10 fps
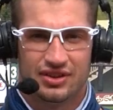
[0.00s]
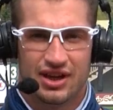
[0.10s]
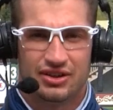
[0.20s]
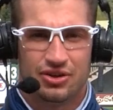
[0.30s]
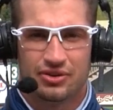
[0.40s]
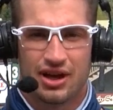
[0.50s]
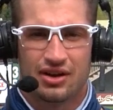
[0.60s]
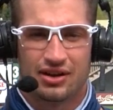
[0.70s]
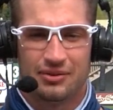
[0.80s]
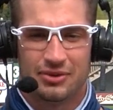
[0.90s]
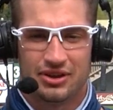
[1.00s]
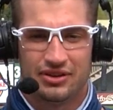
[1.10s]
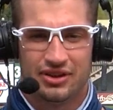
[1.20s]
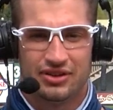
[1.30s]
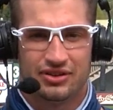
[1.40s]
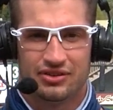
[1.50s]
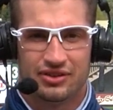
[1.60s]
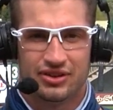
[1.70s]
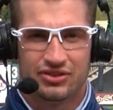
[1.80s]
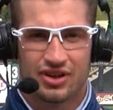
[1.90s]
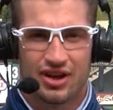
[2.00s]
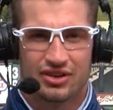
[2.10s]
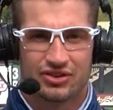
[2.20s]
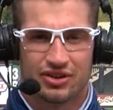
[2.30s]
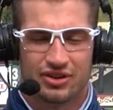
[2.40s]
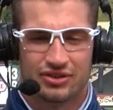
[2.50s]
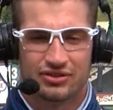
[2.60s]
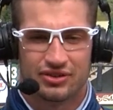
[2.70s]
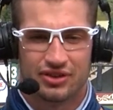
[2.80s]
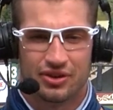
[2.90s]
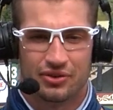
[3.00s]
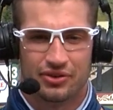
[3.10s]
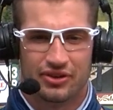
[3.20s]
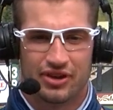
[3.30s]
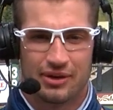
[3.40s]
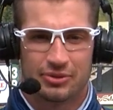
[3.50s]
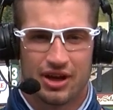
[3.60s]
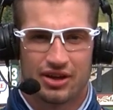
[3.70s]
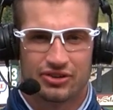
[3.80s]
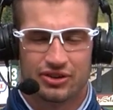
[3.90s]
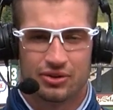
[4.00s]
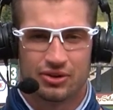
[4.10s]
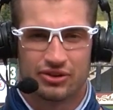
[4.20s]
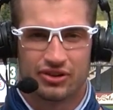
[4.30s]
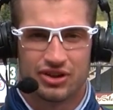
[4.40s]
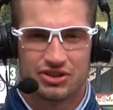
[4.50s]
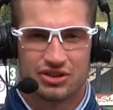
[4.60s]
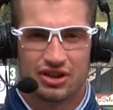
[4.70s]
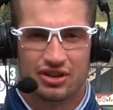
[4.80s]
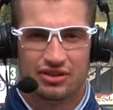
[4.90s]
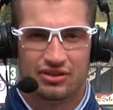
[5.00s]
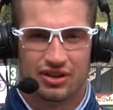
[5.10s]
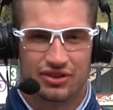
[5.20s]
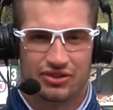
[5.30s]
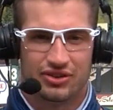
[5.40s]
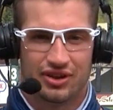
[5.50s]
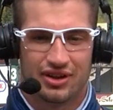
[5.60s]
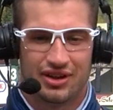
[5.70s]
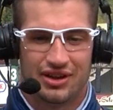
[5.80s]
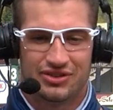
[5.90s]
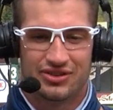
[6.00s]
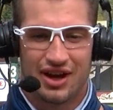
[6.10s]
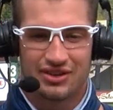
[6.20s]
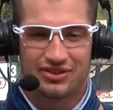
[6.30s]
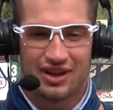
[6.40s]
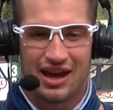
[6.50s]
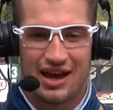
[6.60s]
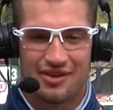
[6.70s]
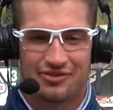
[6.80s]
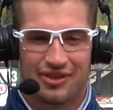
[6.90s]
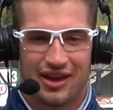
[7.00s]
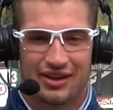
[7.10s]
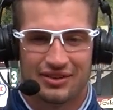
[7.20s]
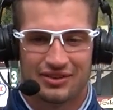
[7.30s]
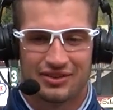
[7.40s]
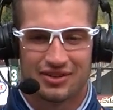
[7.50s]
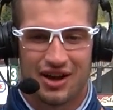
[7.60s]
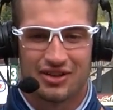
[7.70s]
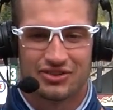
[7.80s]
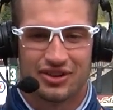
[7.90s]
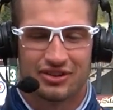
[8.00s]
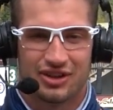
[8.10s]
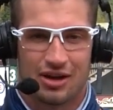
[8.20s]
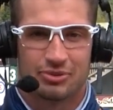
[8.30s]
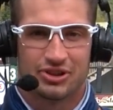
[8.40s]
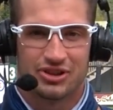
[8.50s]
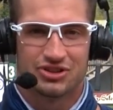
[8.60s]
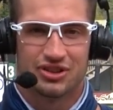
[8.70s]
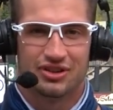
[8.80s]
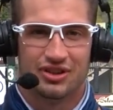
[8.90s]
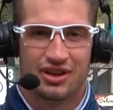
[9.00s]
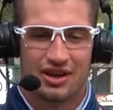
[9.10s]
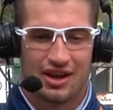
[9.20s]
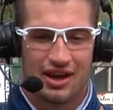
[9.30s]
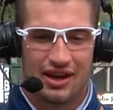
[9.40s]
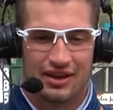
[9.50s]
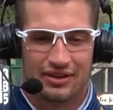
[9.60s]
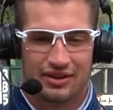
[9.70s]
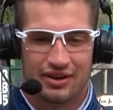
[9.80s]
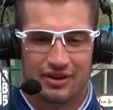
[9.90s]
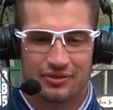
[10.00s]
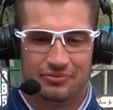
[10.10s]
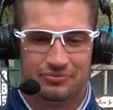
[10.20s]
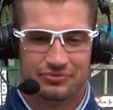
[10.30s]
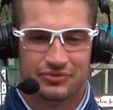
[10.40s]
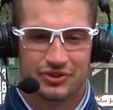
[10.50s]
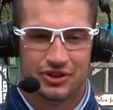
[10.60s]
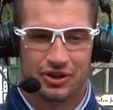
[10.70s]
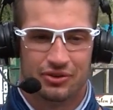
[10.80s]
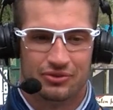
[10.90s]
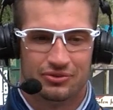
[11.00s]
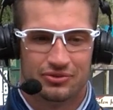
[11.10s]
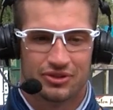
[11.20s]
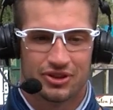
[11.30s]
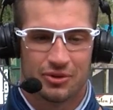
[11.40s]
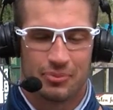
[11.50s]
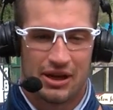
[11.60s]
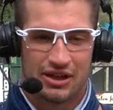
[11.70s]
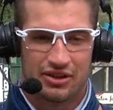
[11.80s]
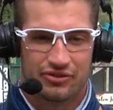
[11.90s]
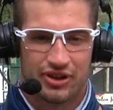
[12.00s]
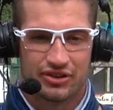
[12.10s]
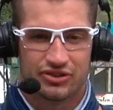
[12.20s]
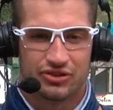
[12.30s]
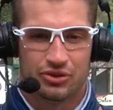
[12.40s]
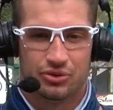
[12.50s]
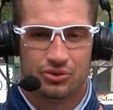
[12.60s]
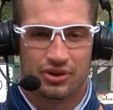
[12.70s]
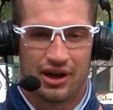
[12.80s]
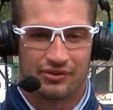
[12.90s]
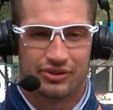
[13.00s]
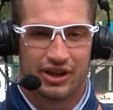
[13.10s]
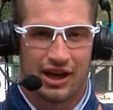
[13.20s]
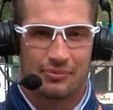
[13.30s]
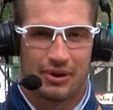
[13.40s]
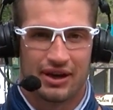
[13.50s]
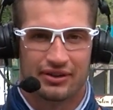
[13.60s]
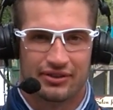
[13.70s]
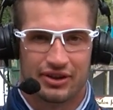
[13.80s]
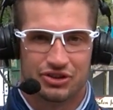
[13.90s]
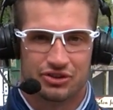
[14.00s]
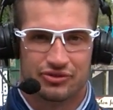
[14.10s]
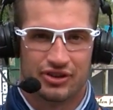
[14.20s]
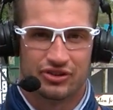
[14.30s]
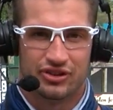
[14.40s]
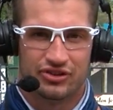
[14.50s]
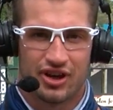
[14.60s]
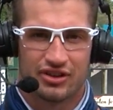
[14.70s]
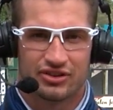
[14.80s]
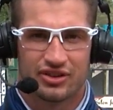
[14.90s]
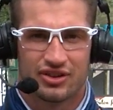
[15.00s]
Yeah, no doubt. I mean, the, these guys are you know the top guys in the organization, and it's it's nice to have that constant competition and um, you know competitiveness to every at bat that you're facing these guys.